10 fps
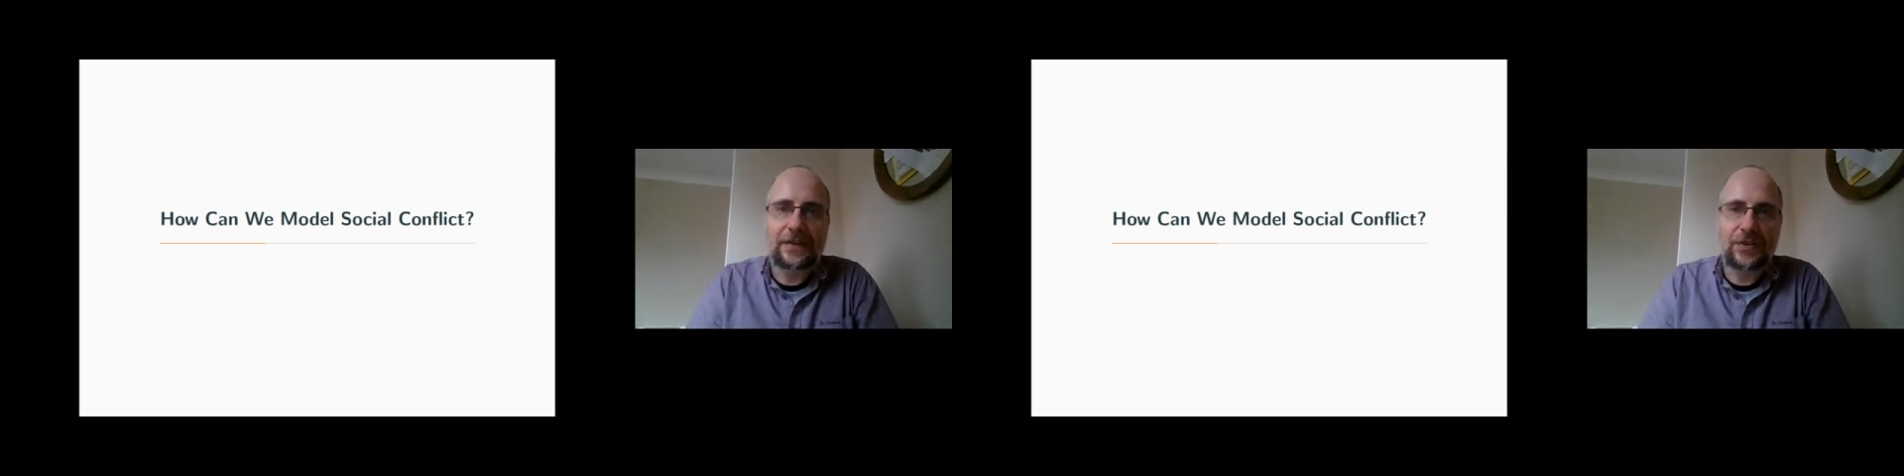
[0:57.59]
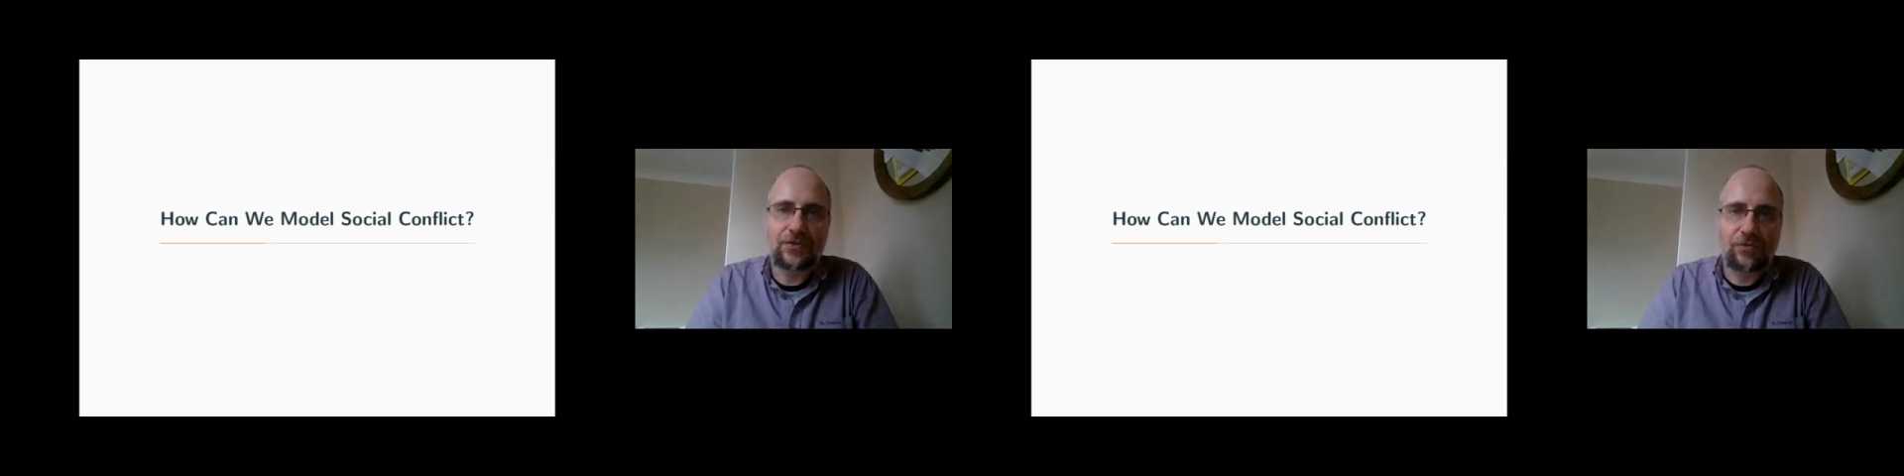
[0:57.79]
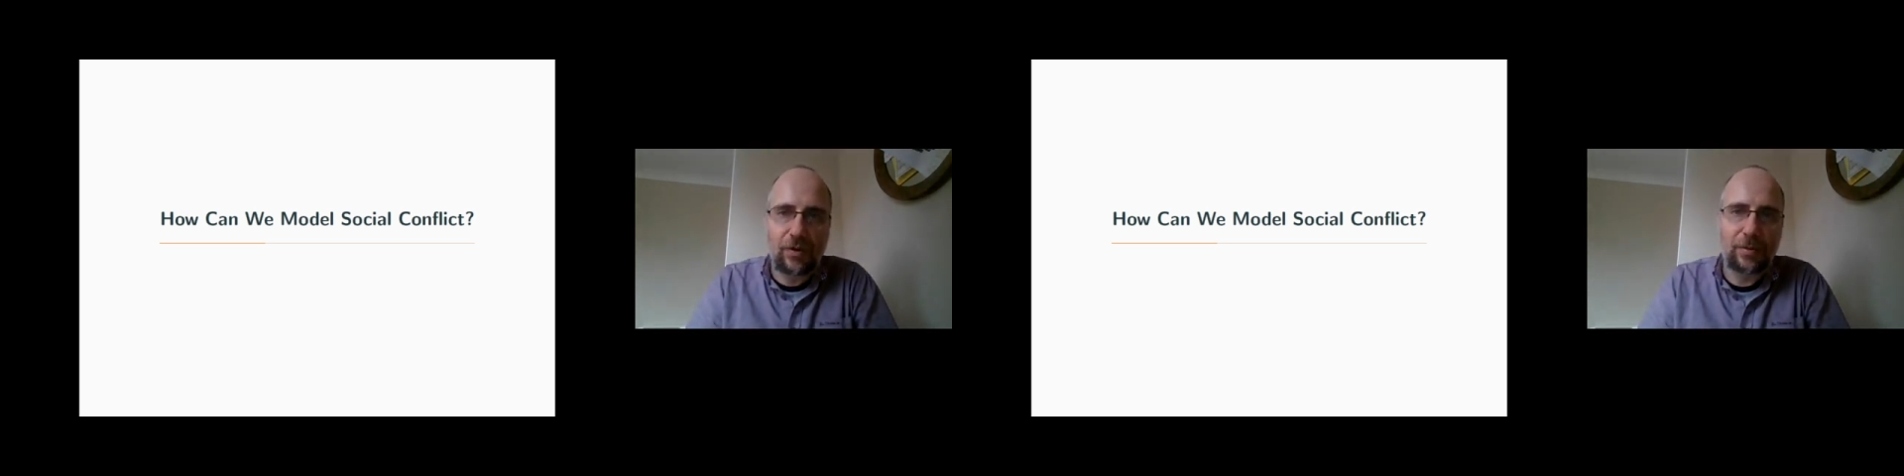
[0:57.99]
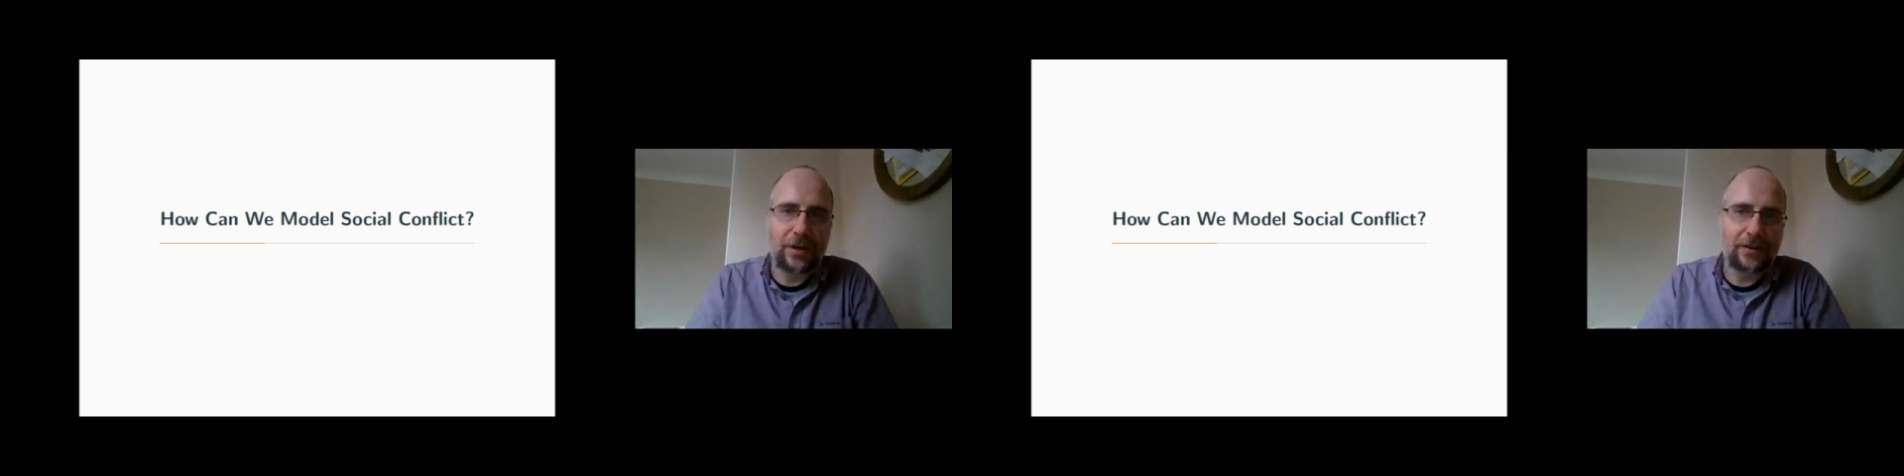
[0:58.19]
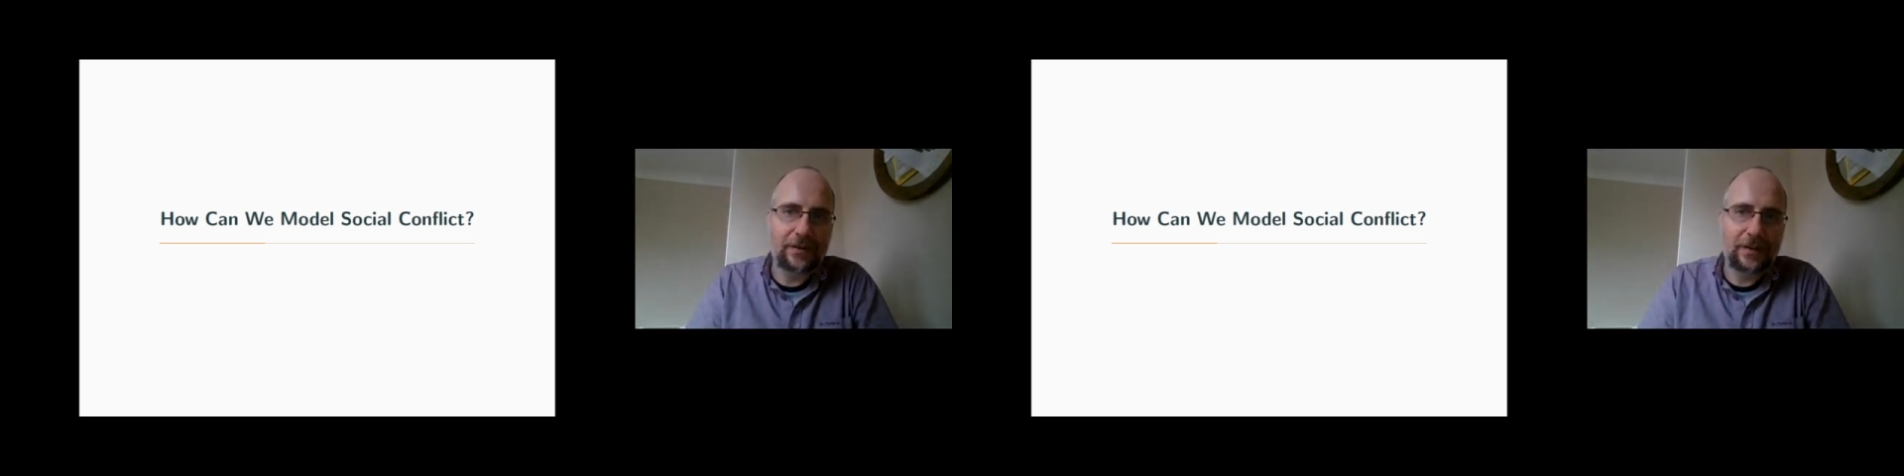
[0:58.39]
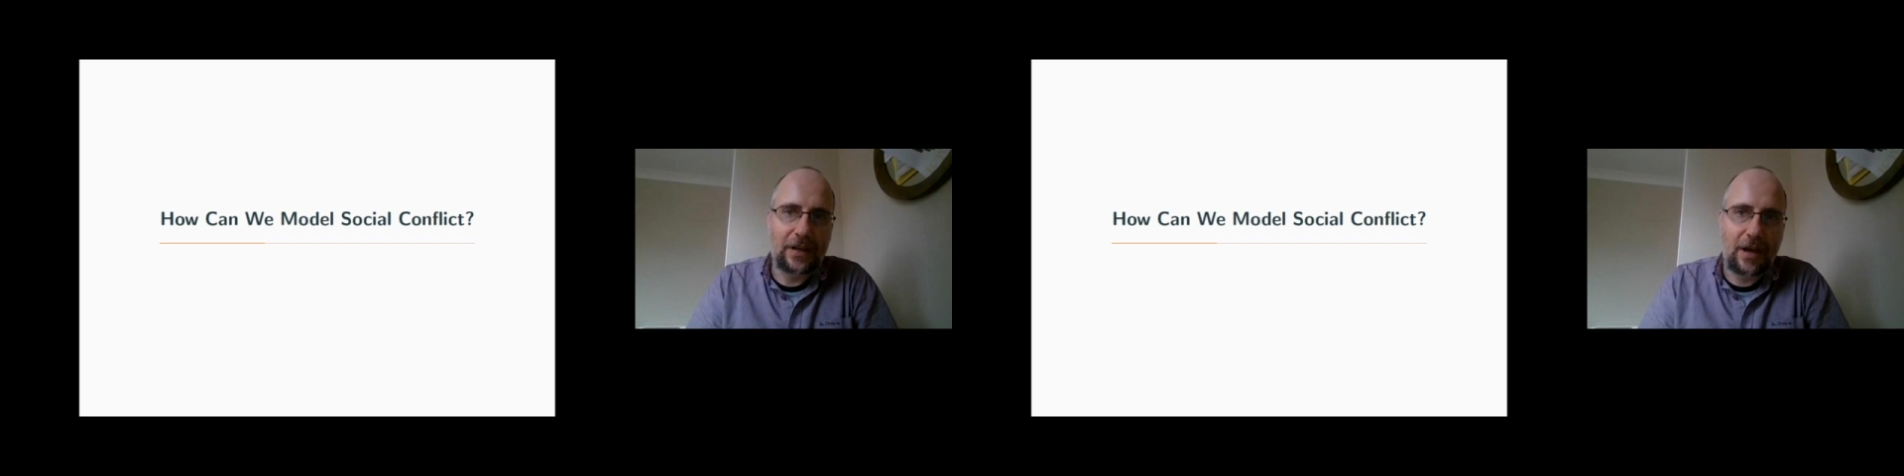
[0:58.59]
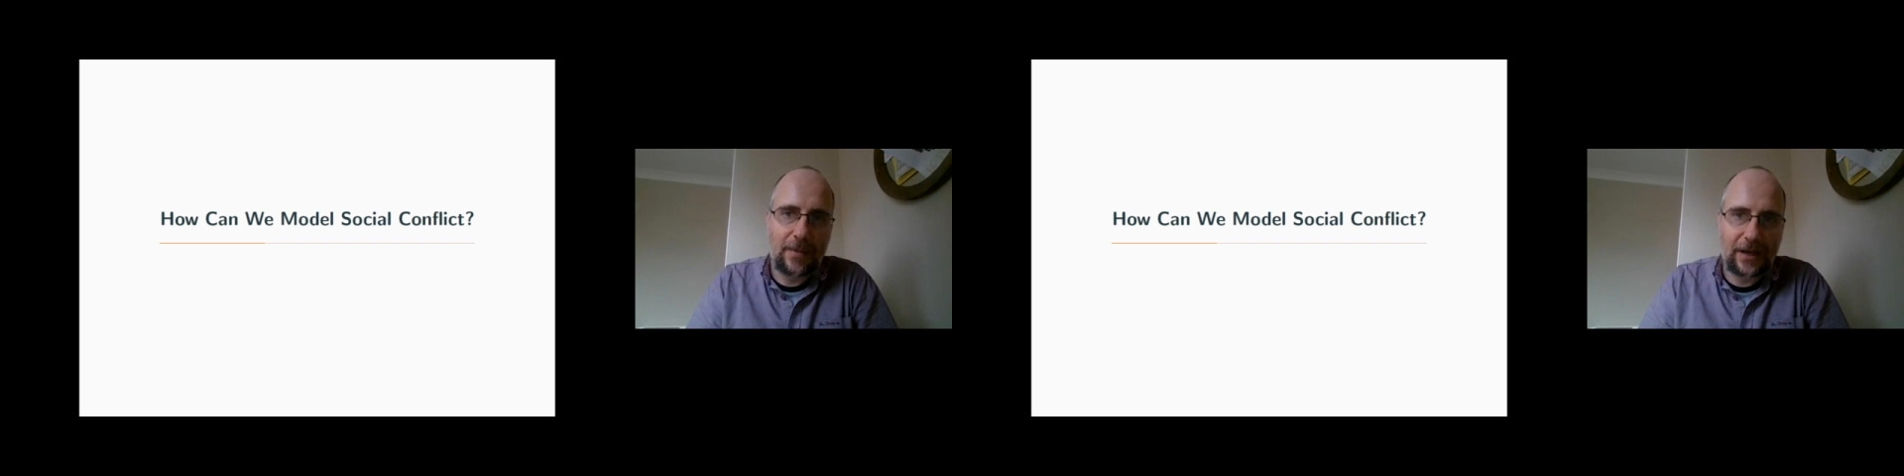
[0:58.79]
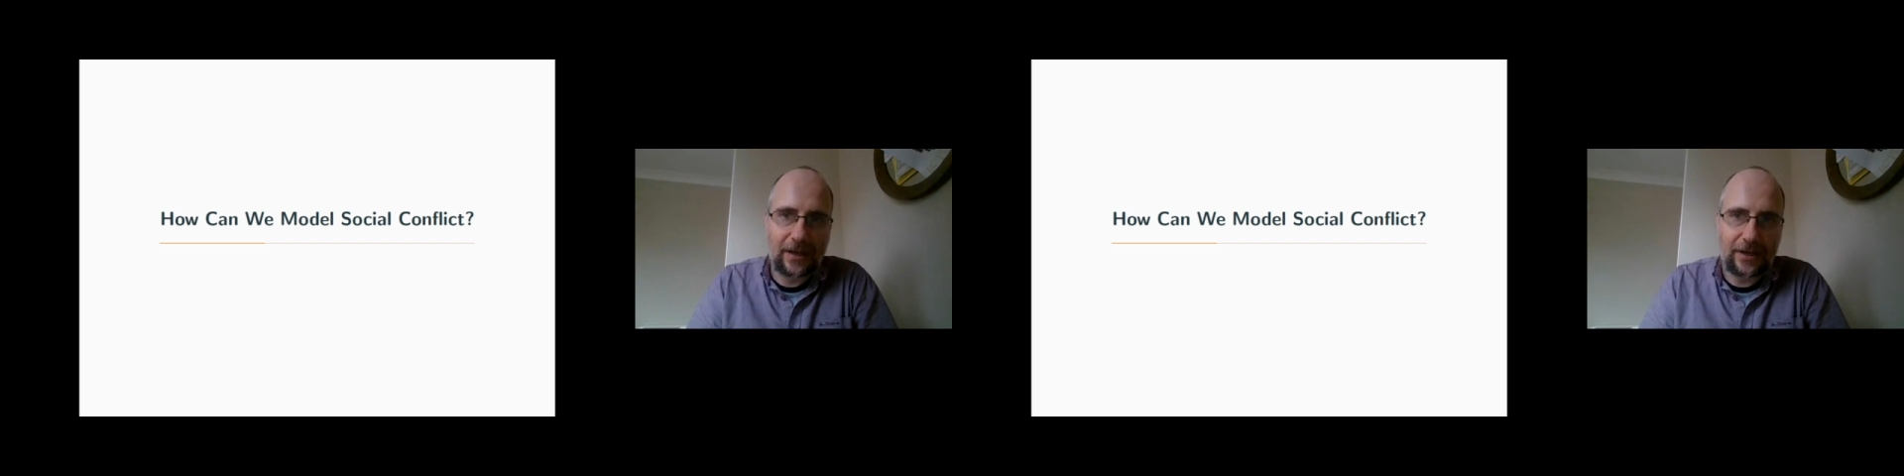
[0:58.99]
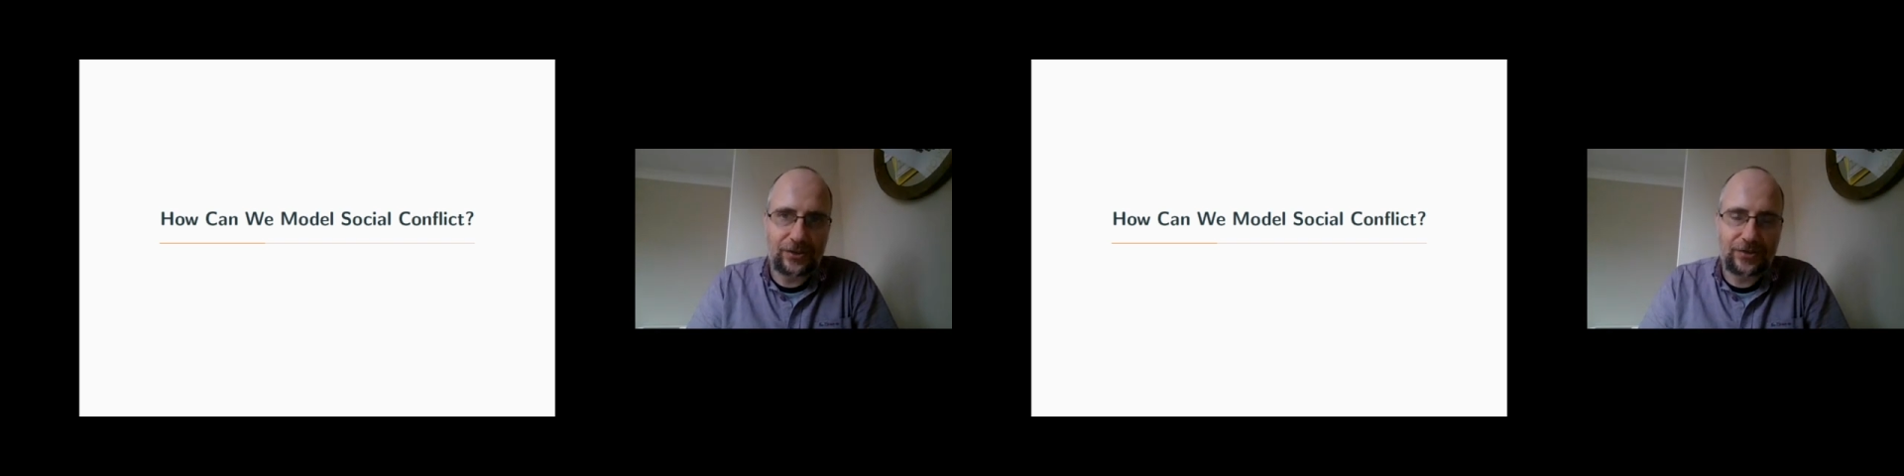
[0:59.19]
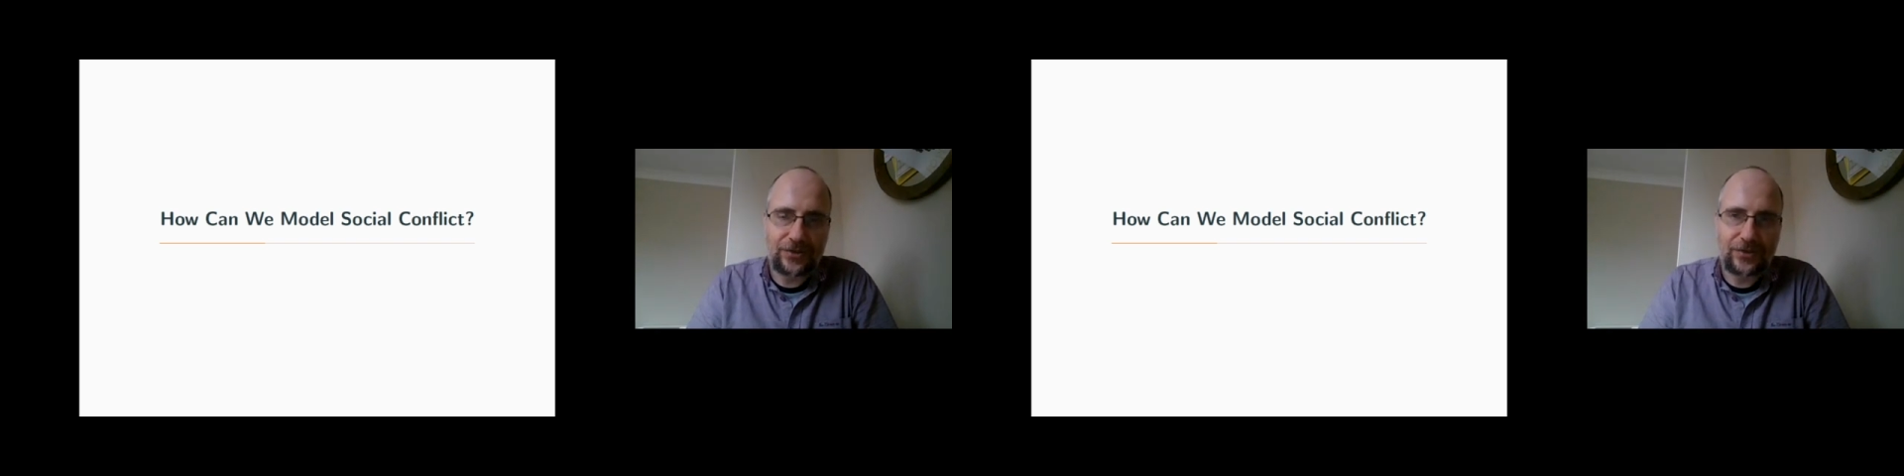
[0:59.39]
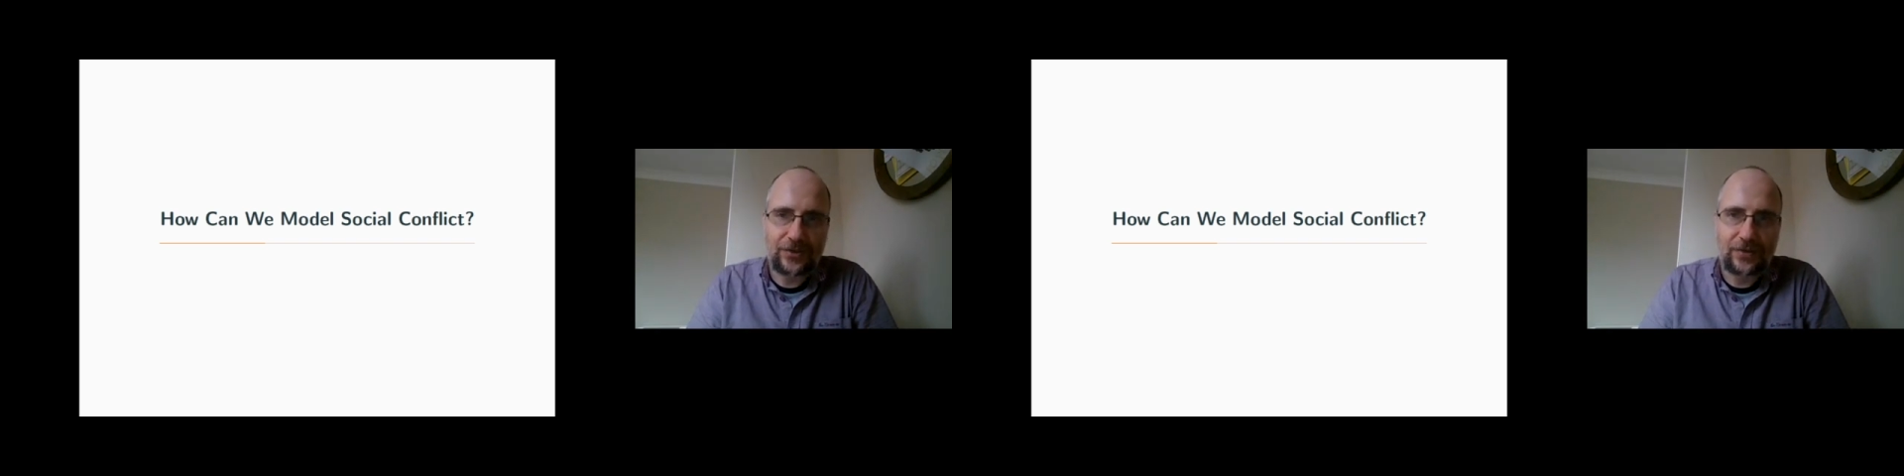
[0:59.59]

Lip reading: distributed among agents.